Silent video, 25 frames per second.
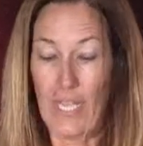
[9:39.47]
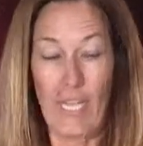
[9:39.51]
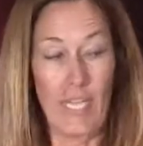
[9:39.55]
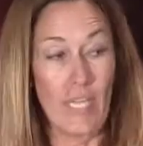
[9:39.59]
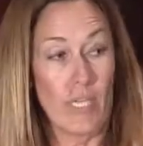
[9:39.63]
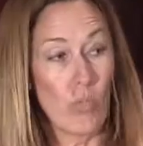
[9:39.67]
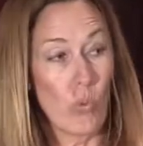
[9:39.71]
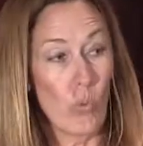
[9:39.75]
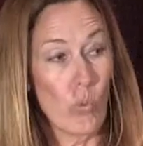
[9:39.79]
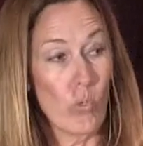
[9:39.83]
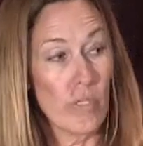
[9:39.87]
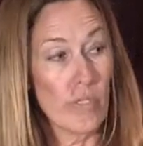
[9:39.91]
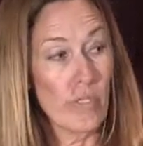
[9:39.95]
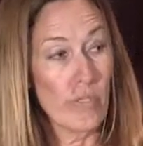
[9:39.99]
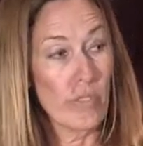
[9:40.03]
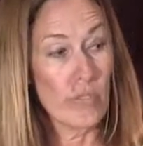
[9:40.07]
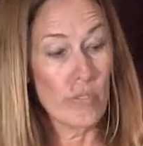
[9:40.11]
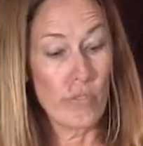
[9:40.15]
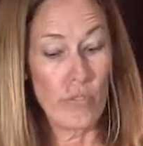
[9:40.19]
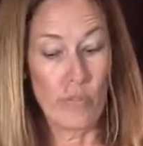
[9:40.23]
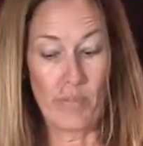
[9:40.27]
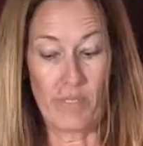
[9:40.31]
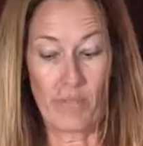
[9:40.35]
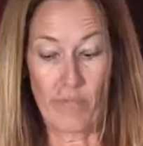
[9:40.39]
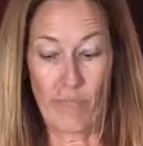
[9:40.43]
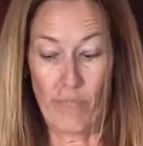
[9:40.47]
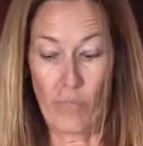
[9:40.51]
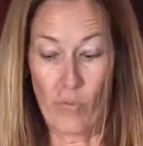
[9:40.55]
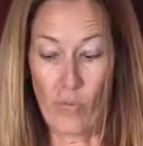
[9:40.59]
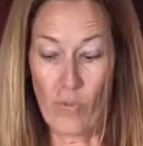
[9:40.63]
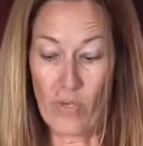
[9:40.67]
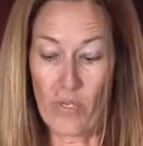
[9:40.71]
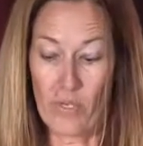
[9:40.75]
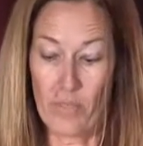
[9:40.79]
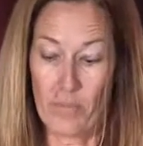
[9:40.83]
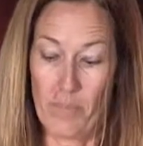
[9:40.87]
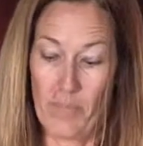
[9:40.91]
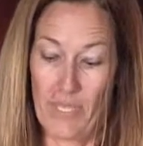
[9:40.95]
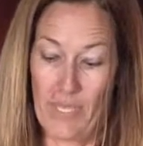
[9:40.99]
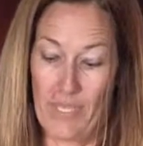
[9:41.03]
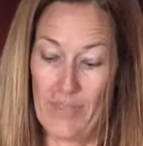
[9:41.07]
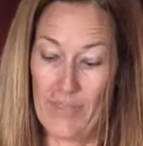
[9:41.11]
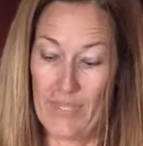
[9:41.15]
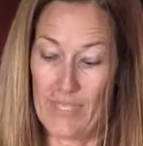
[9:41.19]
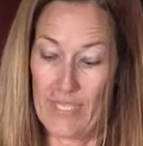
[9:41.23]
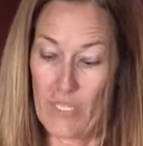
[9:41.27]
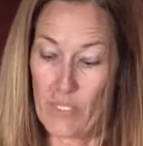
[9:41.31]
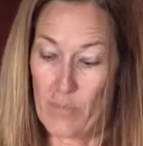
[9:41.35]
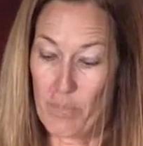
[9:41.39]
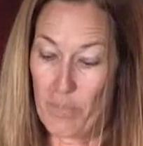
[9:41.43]
In order to inform
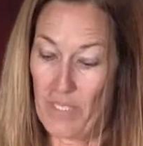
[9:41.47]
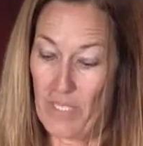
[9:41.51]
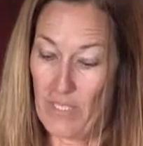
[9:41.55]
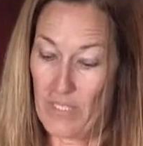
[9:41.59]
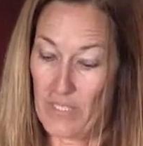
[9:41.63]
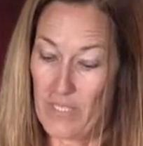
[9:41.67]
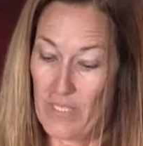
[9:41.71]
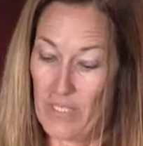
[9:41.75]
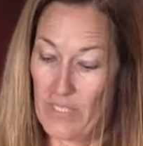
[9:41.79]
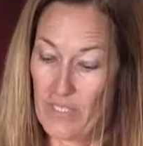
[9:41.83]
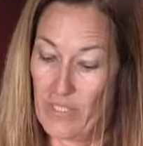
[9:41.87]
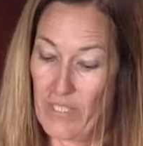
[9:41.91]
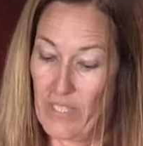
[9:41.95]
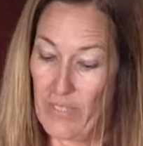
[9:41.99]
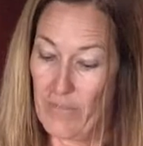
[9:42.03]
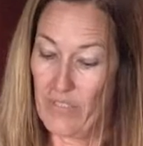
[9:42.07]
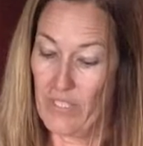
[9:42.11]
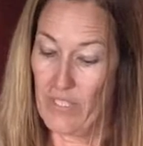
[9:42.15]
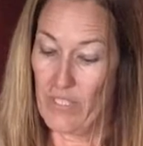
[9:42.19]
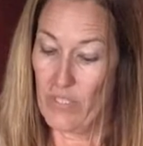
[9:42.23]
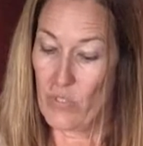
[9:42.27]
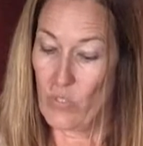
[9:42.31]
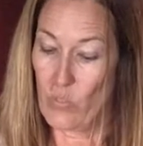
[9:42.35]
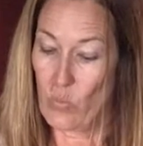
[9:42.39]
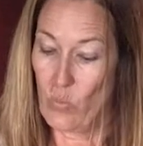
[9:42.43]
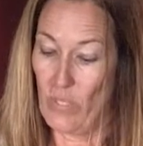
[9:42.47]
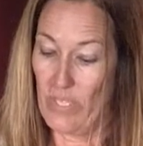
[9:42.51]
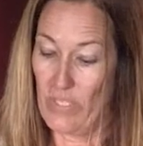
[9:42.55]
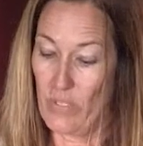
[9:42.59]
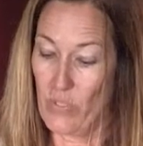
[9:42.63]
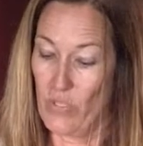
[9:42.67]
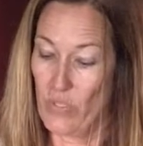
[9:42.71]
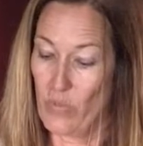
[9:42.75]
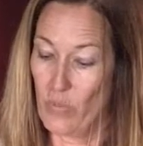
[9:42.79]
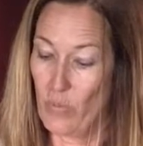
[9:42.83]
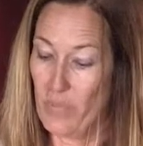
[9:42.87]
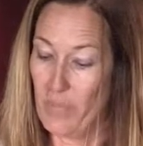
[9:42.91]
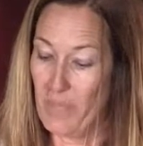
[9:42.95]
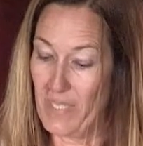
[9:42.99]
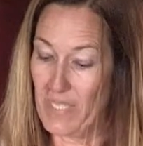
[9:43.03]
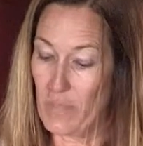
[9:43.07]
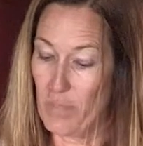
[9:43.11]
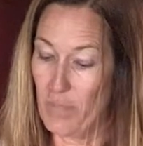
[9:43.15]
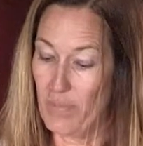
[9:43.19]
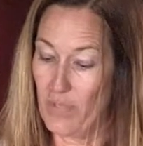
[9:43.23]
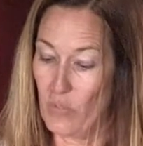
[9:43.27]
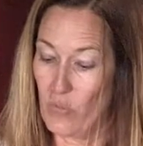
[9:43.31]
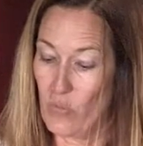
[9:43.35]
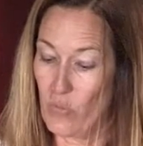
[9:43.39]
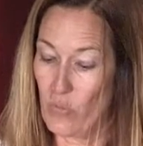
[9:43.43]
these policy and governance questions, we
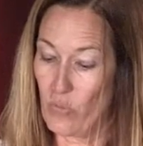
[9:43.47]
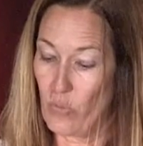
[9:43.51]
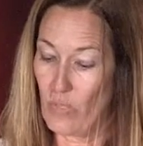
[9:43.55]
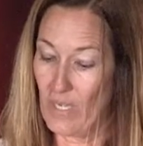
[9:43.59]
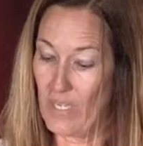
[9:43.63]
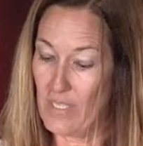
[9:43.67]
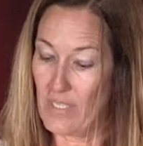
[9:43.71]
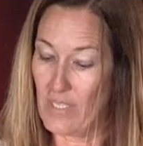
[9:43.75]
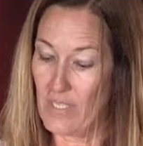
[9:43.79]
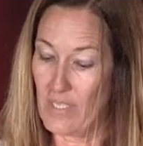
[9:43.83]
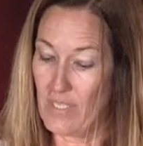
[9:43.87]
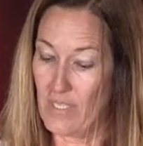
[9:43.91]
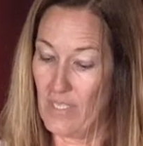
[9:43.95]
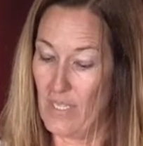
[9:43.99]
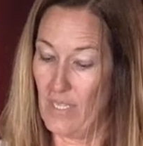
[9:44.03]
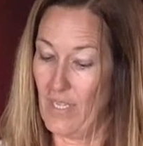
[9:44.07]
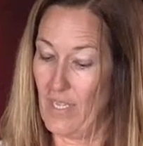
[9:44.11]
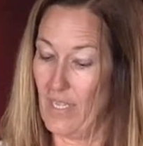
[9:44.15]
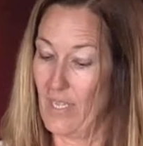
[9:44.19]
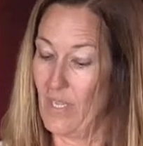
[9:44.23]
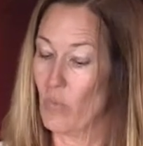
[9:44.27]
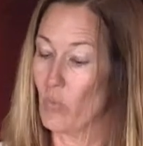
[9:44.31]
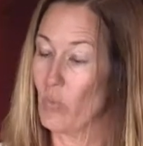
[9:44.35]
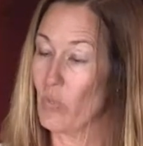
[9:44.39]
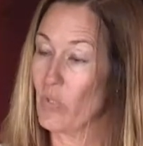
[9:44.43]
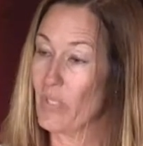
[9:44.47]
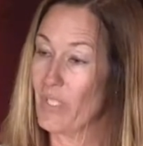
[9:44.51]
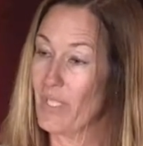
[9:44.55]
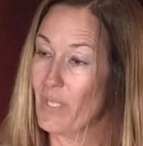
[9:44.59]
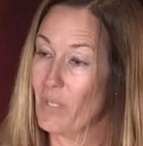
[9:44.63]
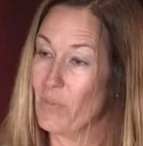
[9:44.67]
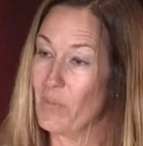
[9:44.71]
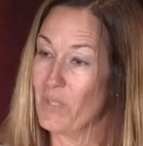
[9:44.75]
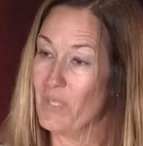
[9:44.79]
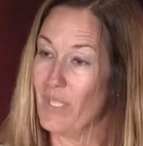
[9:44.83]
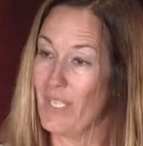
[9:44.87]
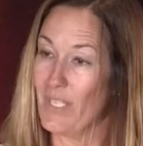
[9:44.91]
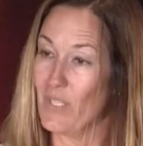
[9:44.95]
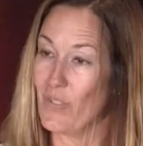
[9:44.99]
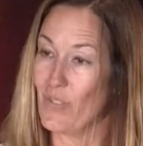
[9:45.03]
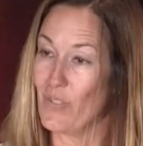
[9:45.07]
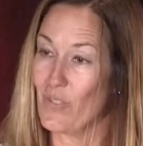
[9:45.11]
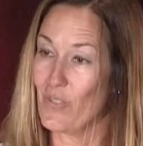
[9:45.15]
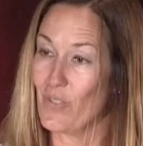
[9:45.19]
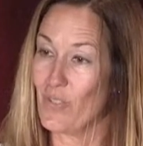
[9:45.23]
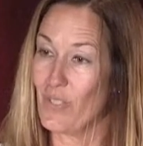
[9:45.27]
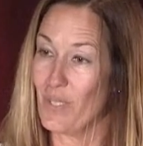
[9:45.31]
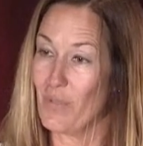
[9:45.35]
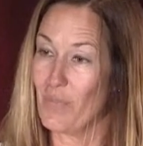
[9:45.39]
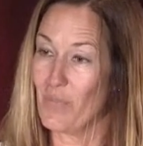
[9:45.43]
must build trust and working
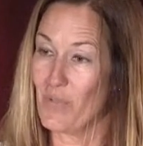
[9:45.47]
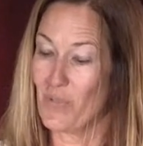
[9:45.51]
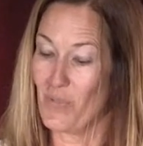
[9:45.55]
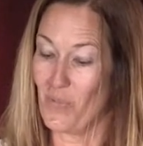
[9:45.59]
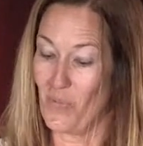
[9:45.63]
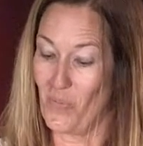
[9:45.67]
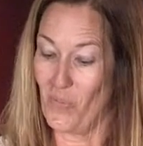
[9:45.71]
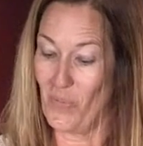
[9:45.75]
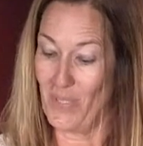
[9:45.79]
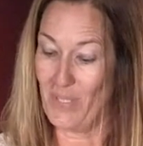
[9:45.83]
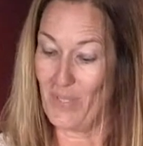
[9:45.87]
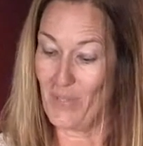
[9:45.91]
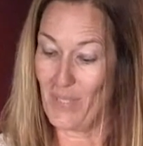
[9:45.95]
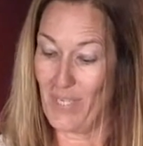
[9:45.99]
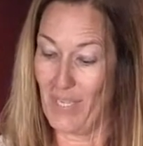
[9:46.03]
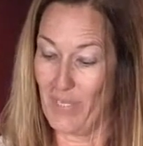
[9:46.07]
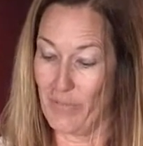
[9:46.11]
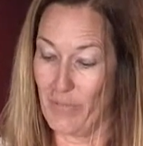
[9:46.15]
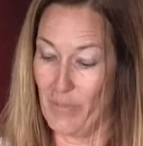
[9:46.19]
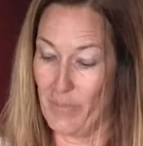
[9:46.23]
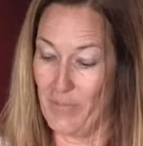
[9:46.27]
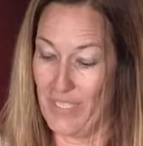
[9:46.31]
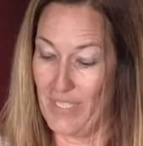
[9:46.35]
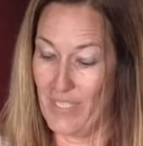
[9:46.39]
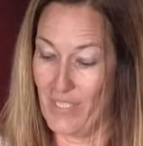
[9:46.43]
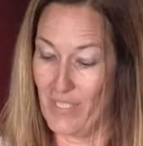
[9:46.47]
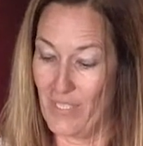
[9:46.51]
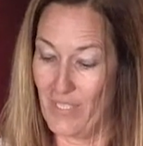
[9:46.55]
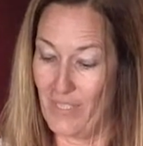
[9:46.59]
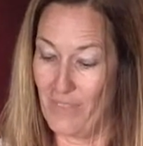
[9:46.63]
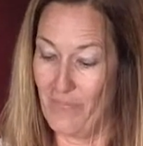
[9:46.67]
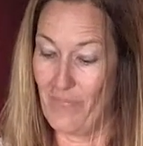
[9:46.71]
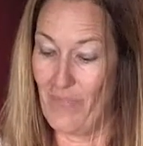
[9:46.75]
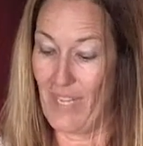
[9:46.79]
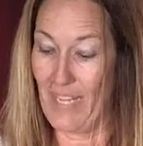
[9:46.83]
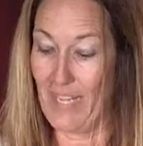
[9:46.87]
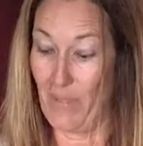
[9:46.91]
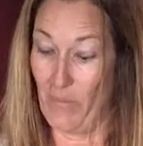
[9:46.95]
relationships with government,